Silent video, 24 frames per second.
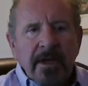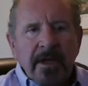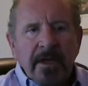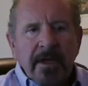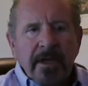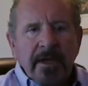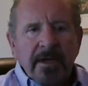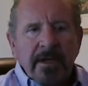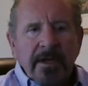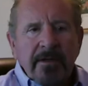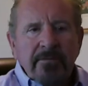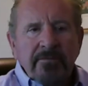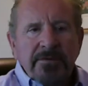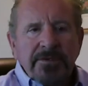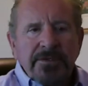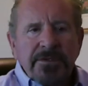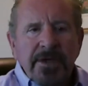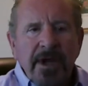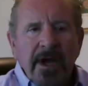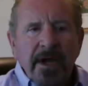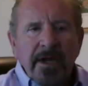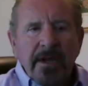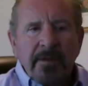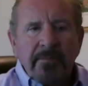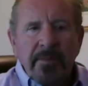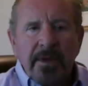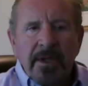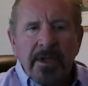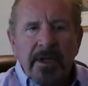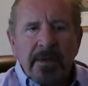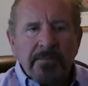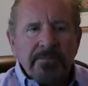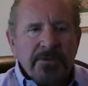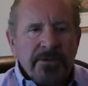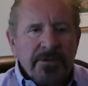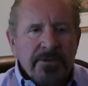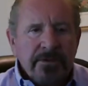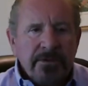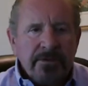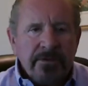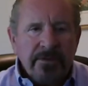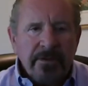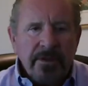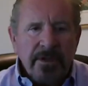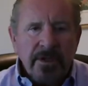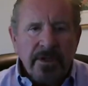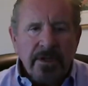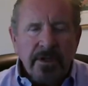and he was signing me up to do
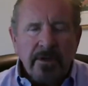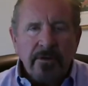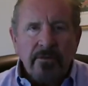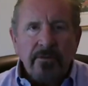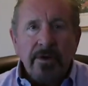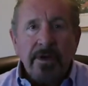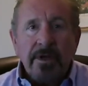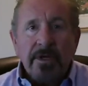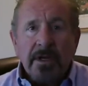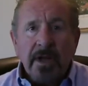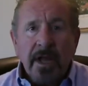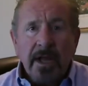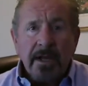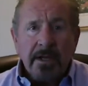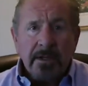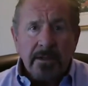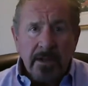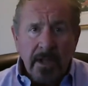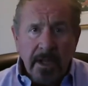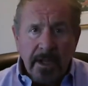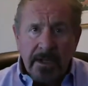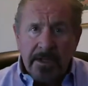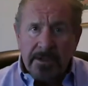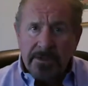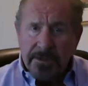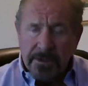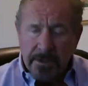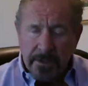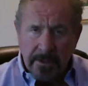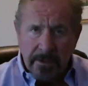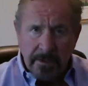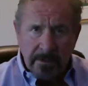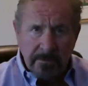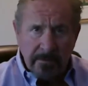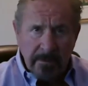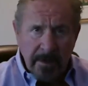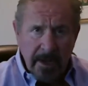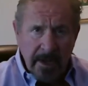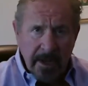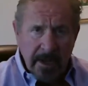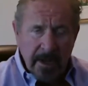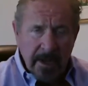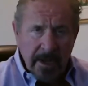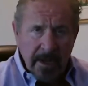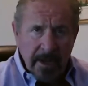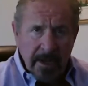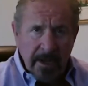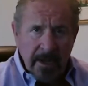the green light laser.
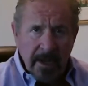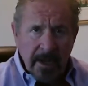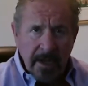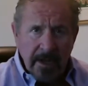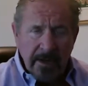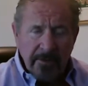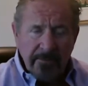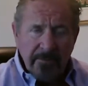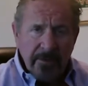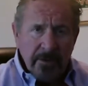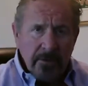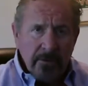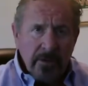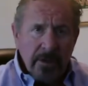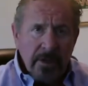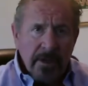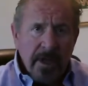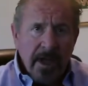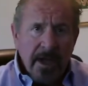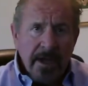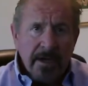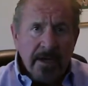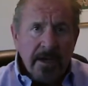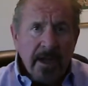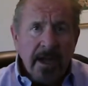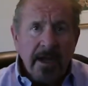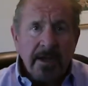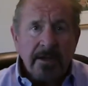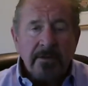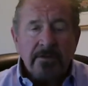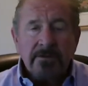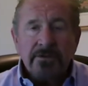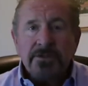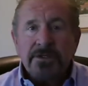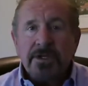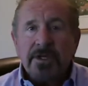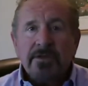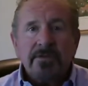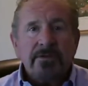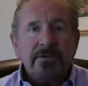And if you look online, you'll see the